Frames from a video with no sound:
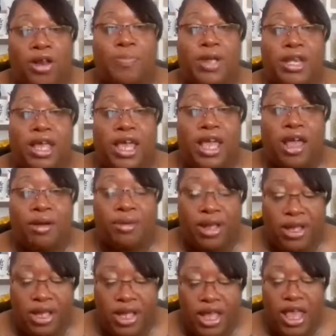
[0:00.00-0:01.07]
up in the hearing,
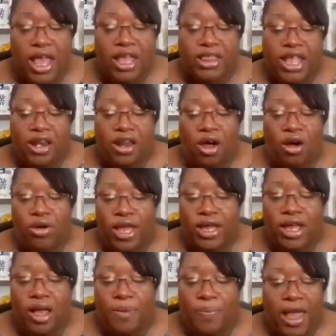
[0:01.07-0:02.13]
that
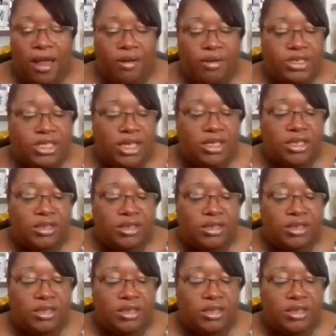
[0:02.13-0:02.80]
low-income parents